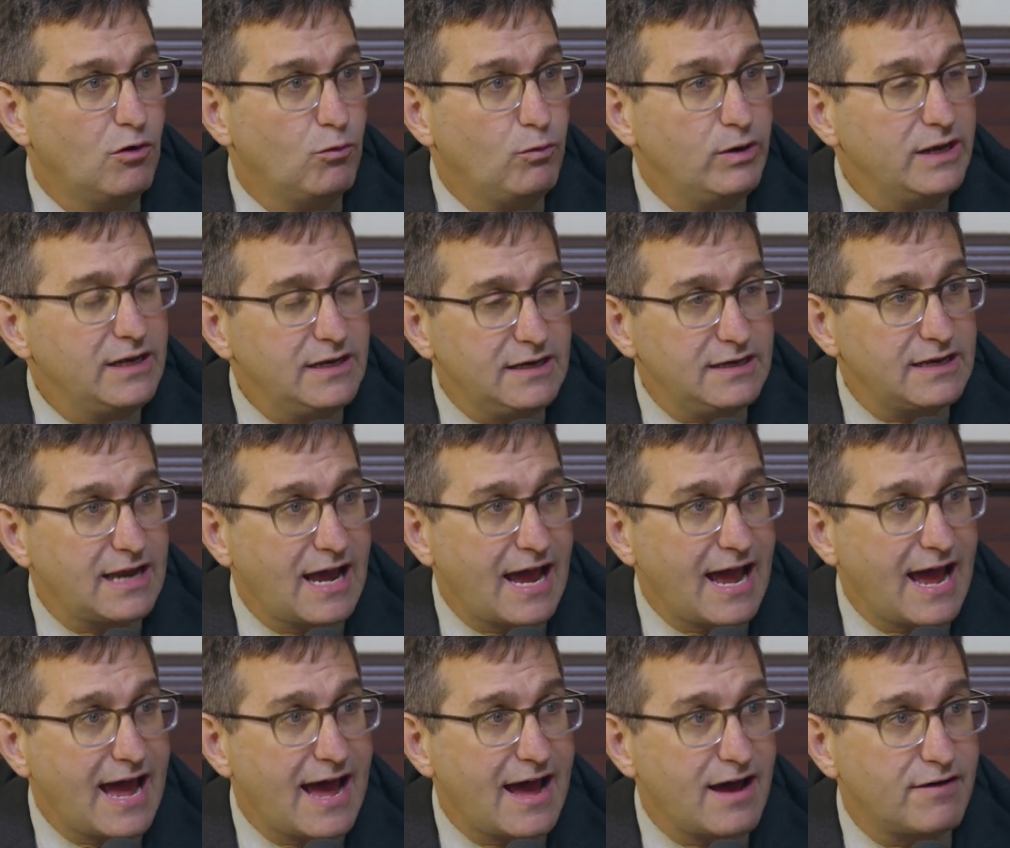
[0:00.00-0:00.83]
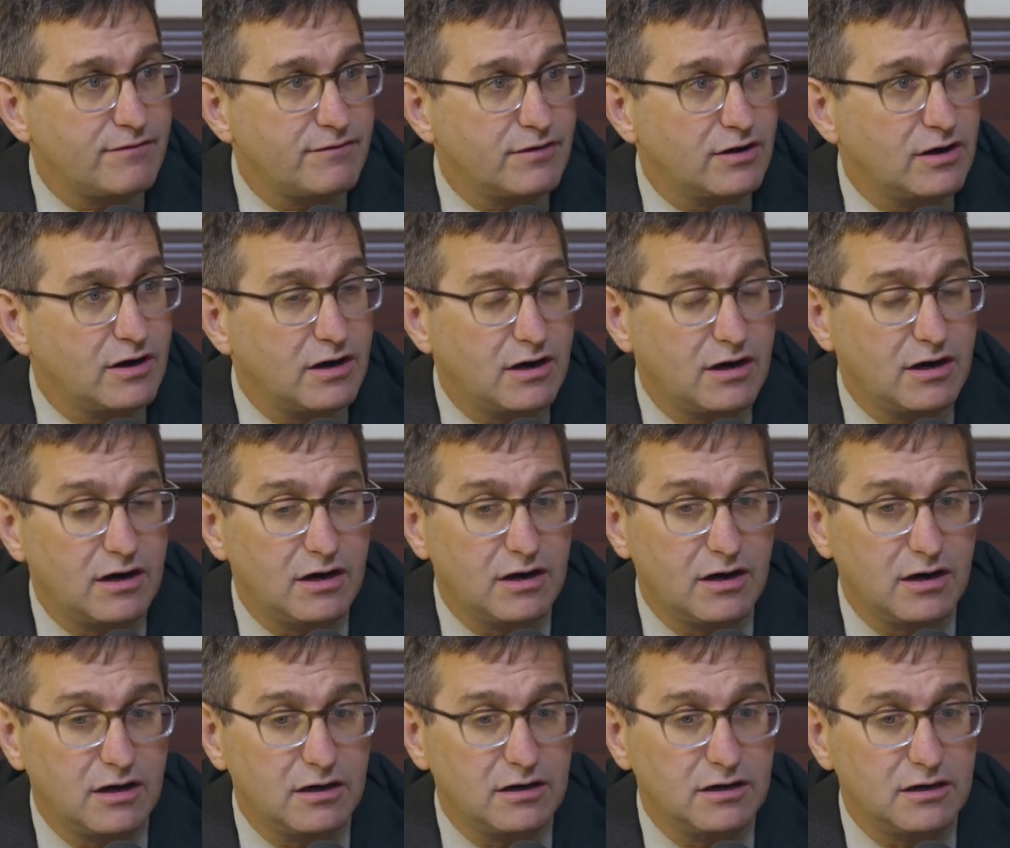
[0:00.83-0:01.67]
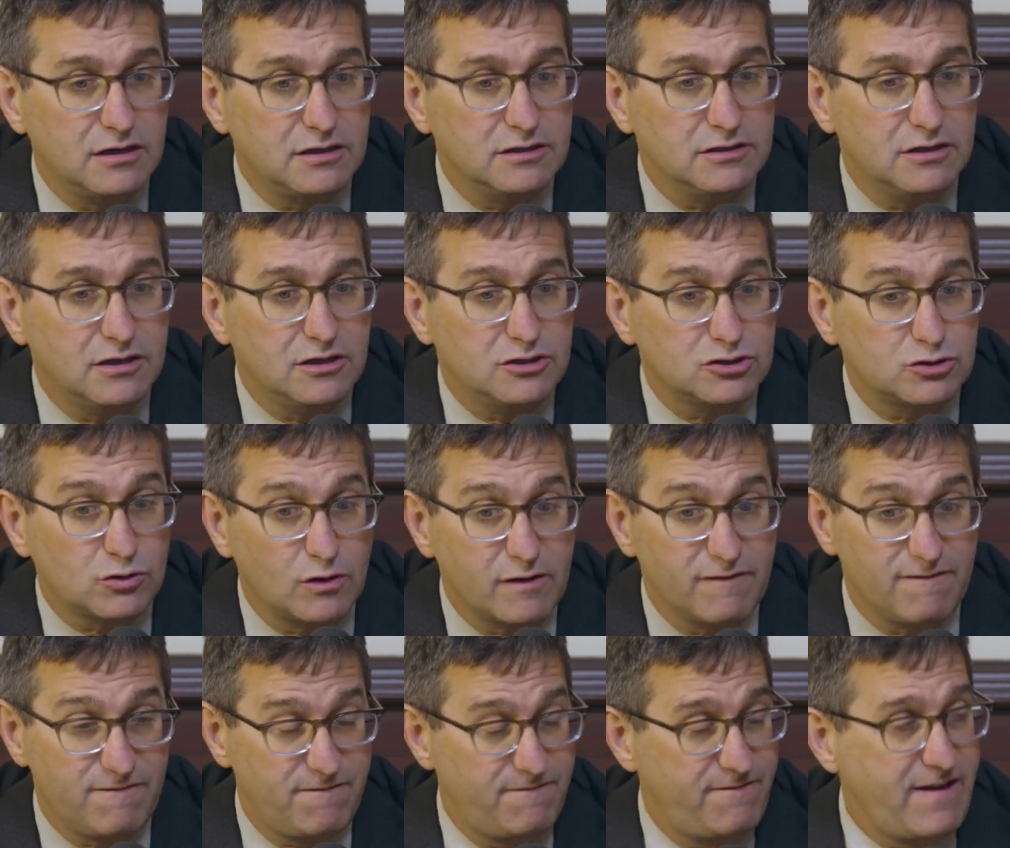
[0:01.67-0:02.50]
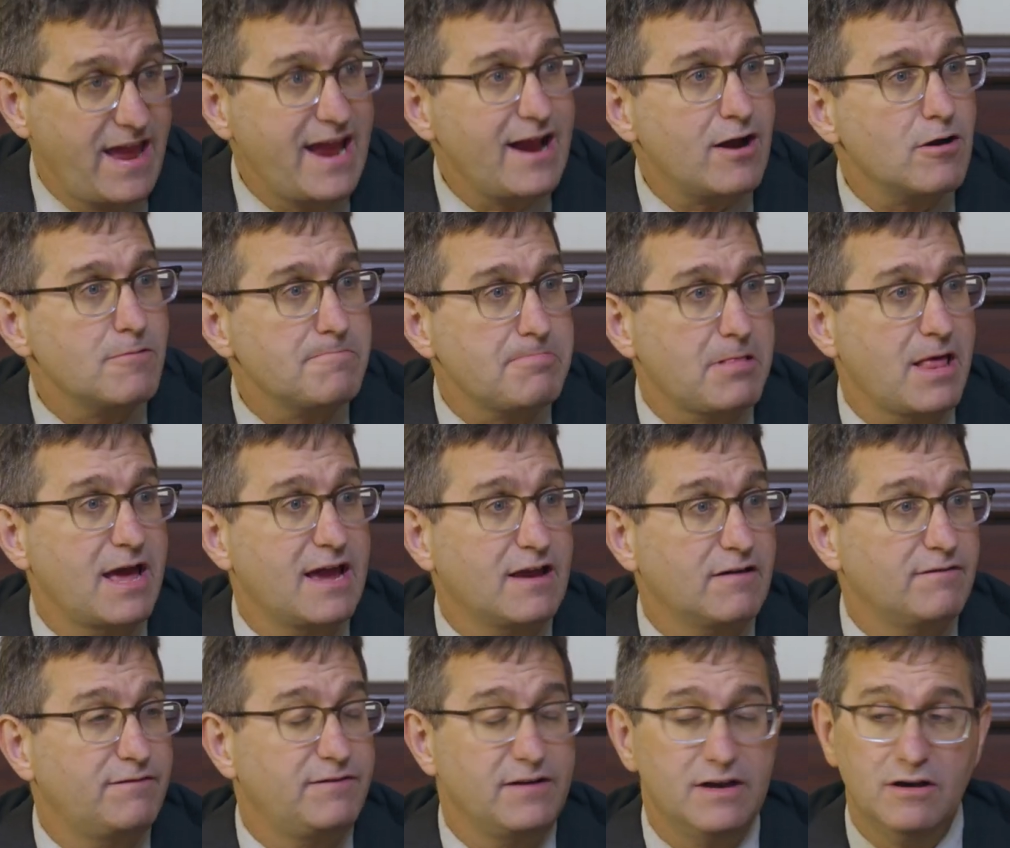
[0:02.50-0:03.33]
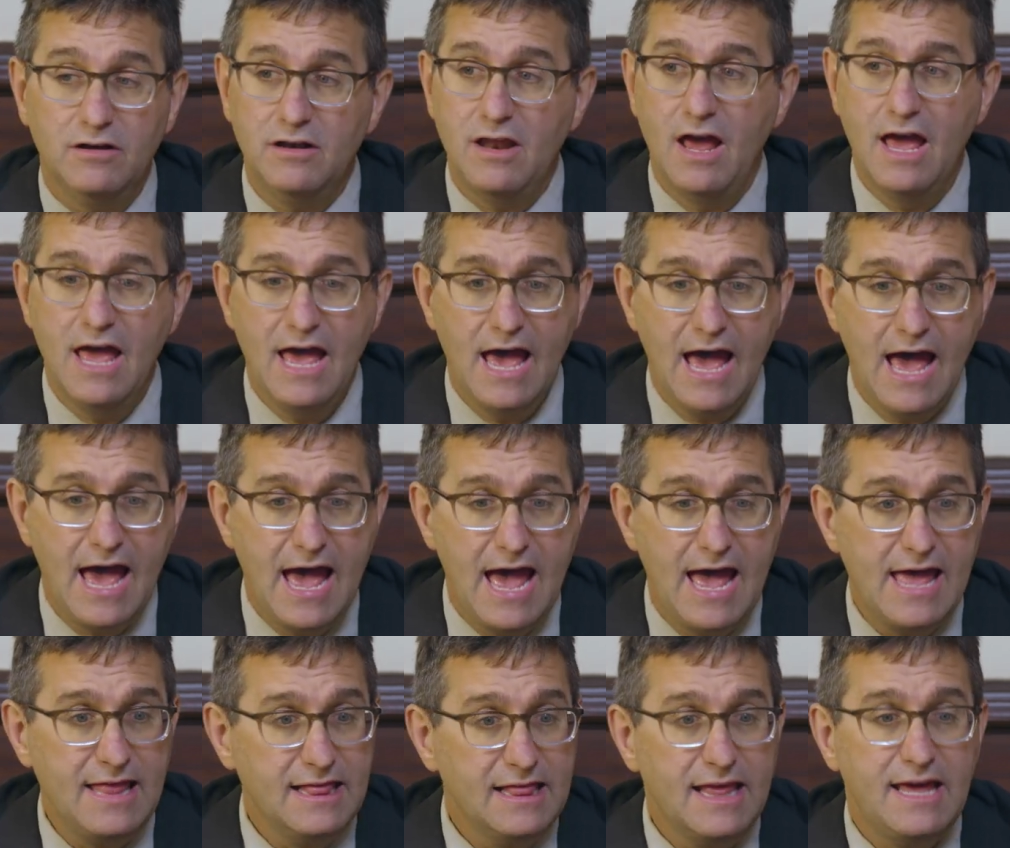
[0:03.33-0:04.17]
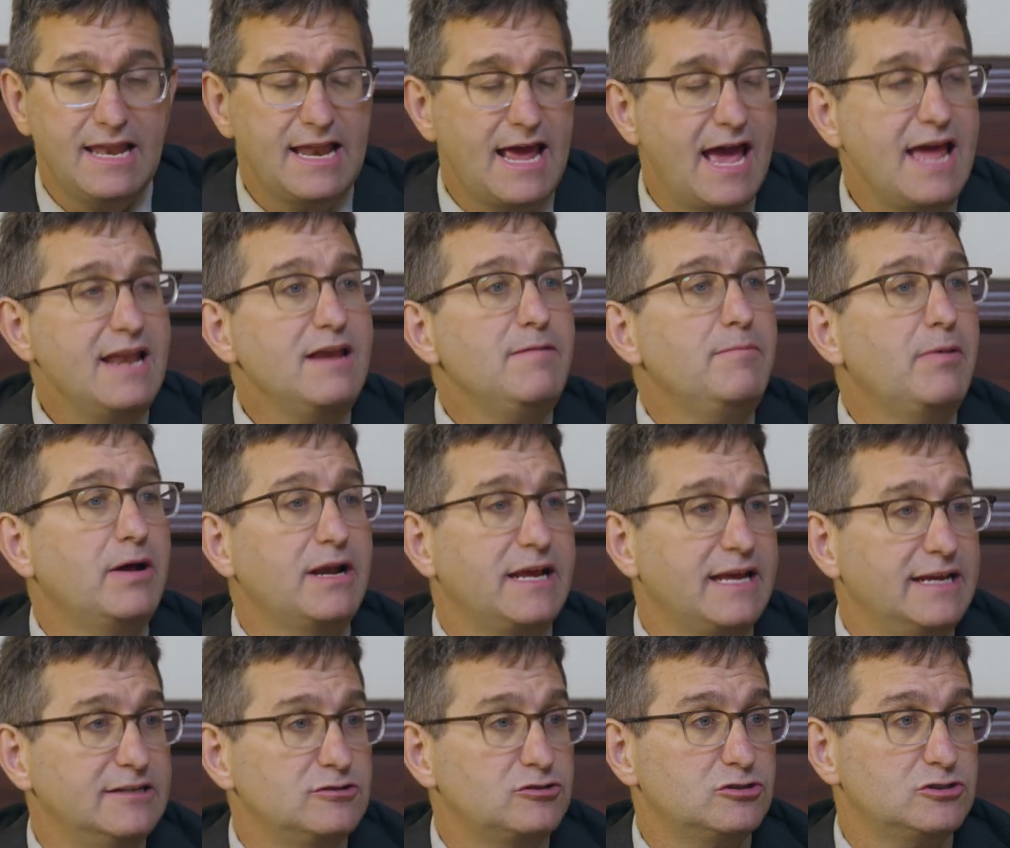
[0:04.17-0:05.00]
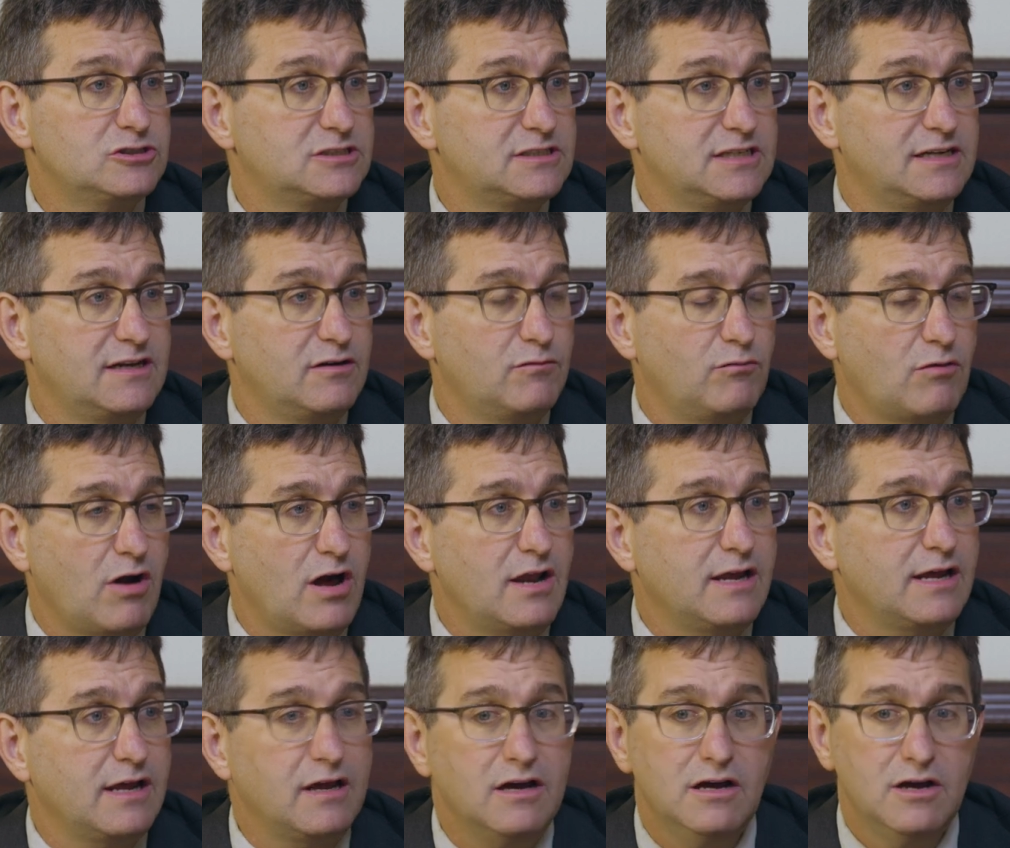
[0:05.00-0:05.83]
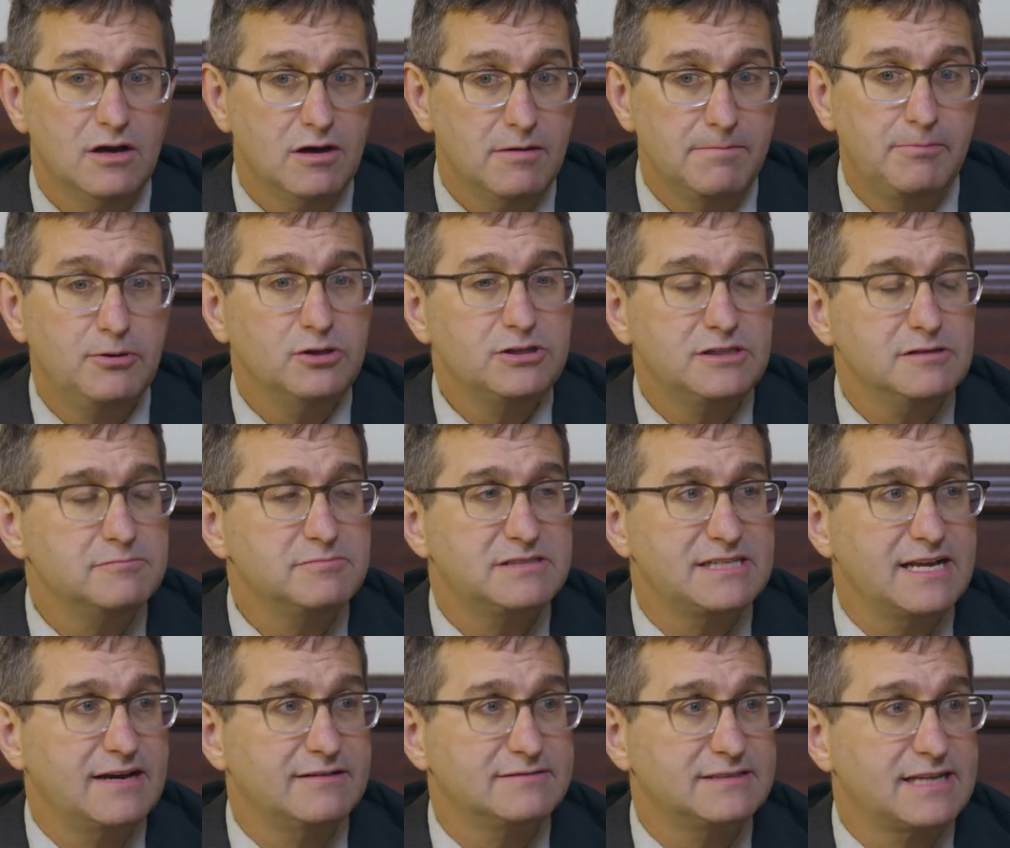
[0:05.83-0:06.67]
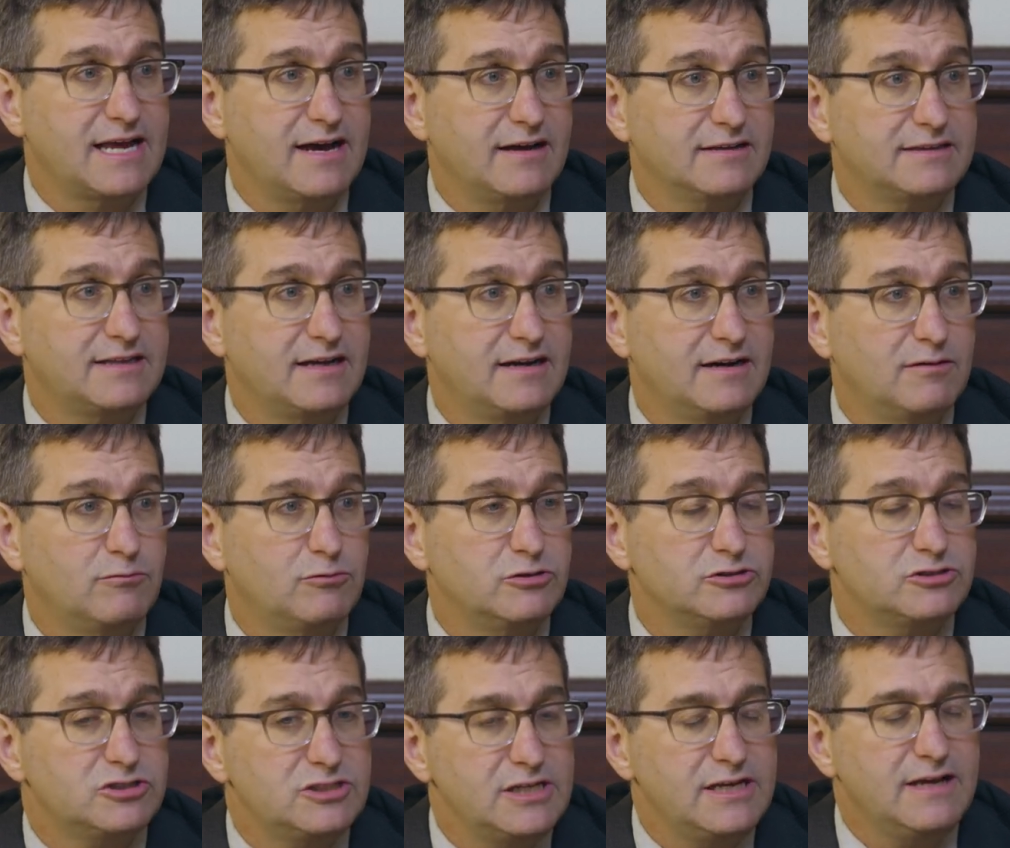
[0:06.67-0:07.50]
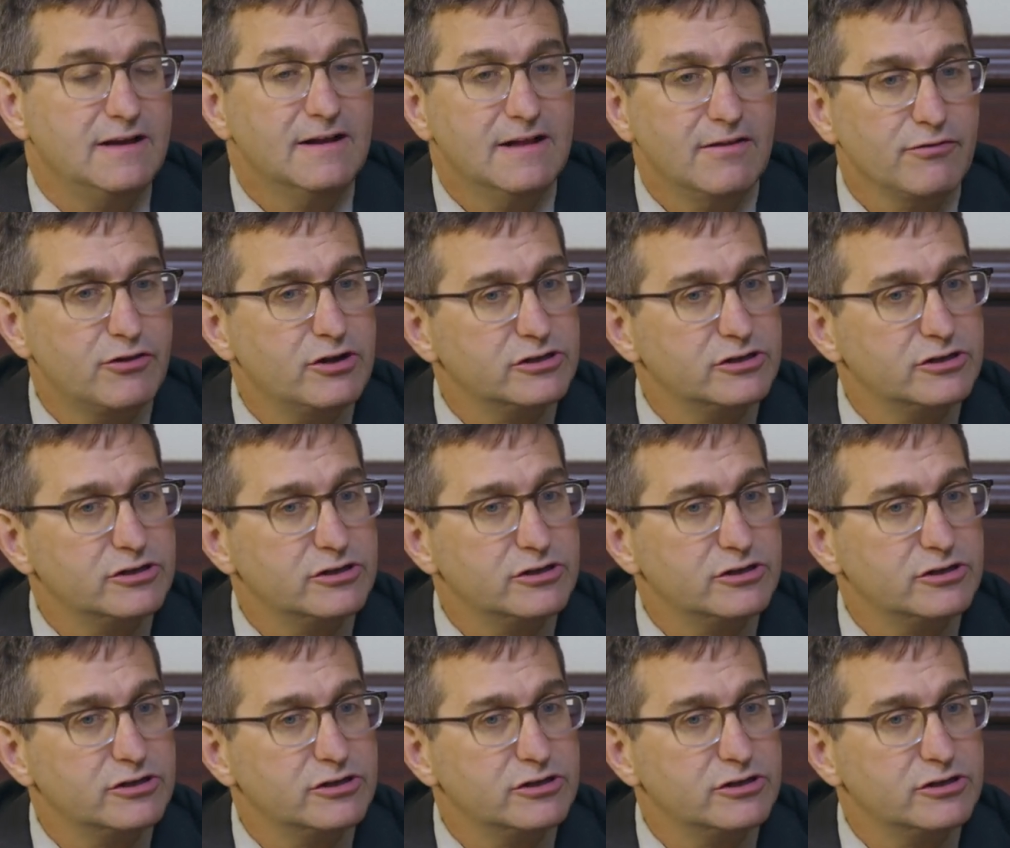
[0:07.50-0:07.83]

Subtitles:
We need to have a sort of fair playing field and let anybody interested in running put themselves out there, and we'll see.